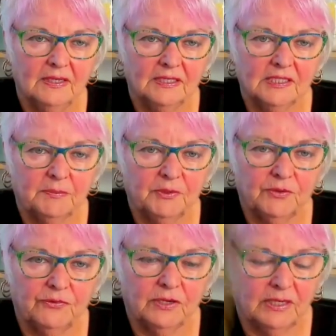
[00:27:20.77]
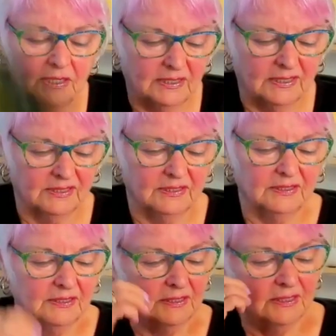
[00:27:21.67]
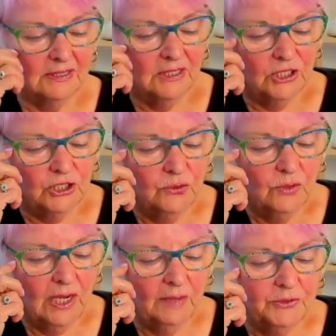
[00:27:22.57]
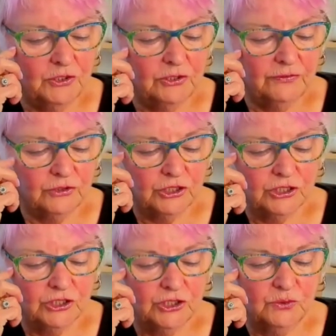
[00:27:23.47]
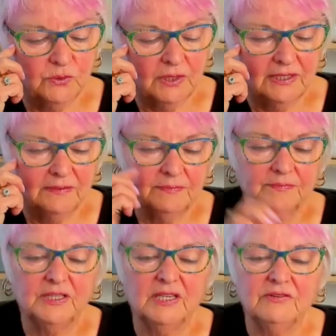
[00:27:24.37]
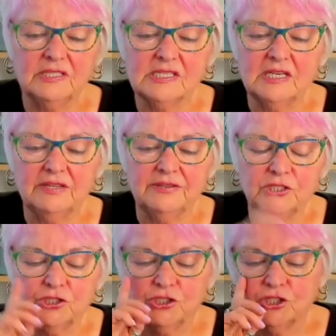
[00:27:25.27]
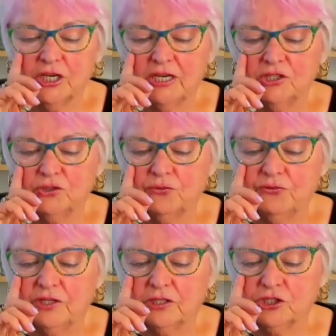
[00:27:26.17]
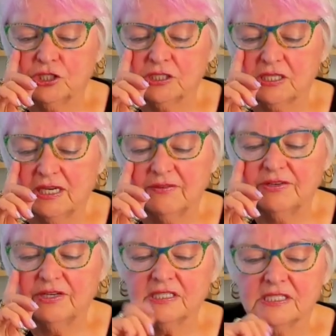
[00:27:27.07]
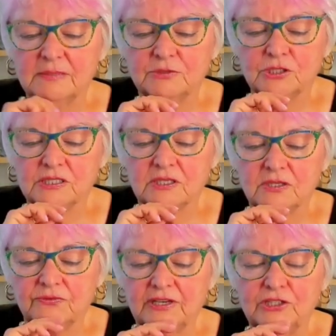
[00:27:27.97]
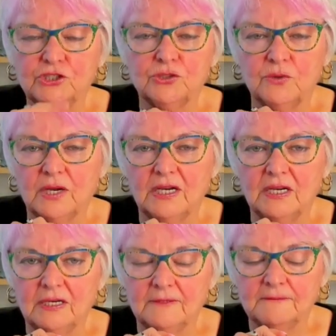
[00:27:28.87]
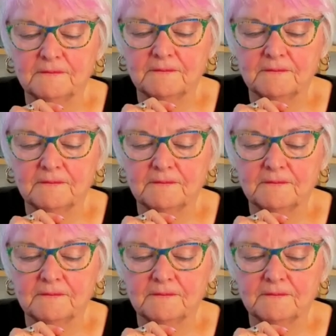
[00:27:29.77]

It is a beautiful card. You are beautiful just as you are. There is nothing to change or fix. Just love and accept yourself as you are.